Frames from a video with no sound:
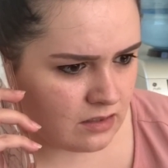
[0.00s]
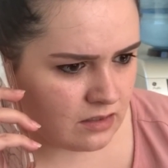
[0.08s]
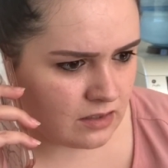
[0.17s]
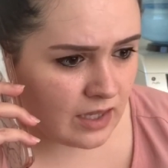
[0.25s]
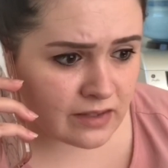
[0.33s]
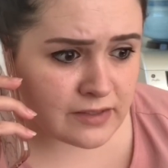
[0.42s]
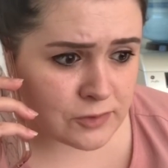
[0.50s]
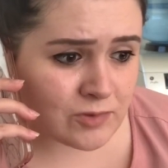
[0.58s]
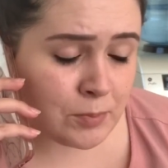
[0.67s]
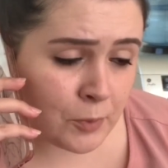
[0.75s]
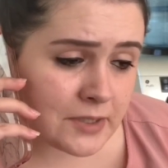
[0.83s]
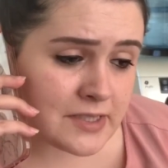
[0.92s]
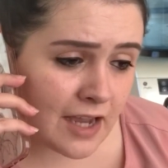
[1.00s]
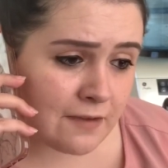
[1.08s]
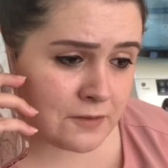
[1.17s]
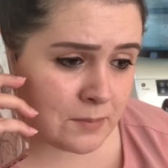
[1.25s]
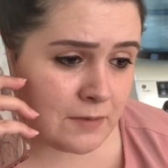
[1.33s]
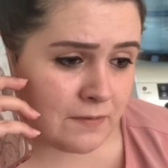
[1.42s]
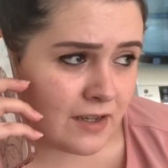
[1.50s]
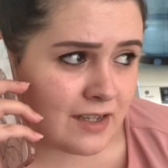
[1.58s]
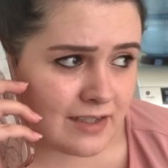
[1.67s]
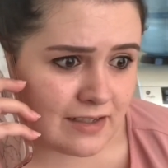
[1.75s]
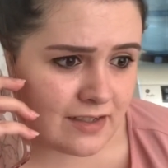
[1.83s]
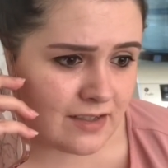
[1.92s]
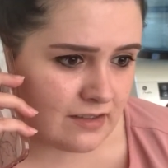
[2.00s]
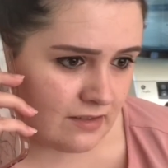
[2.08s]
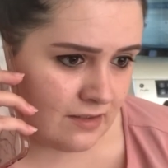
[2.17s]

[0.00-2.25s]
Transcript: Yeah, these reports have to be fucking done.